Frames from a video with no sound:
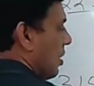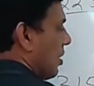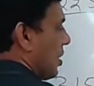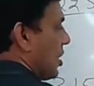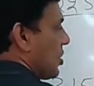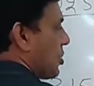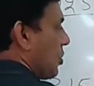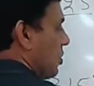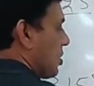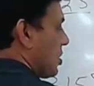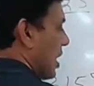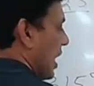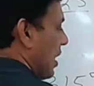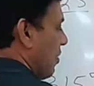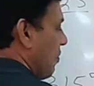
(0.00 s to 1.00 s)
ratio
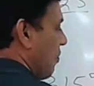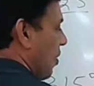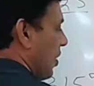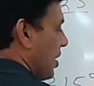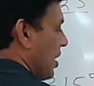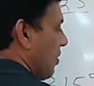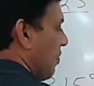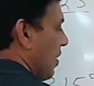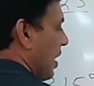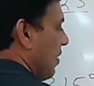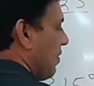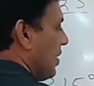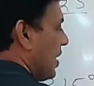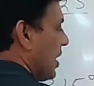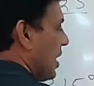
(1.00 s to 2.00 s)
sin
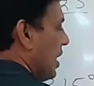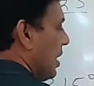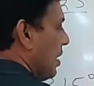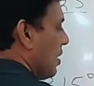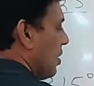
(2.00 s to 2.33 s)
45 degree,